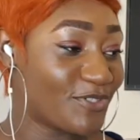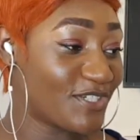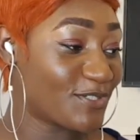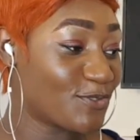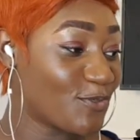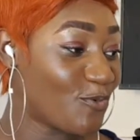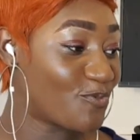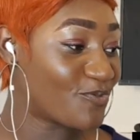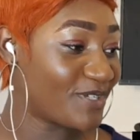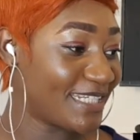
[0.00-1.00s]
She's so
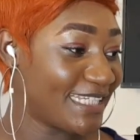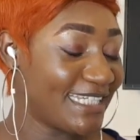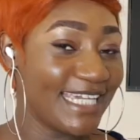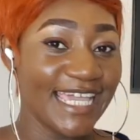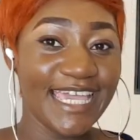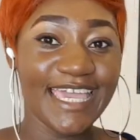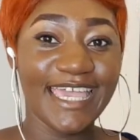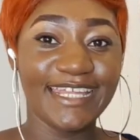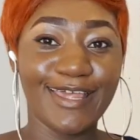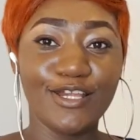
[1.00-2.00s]
pretty and I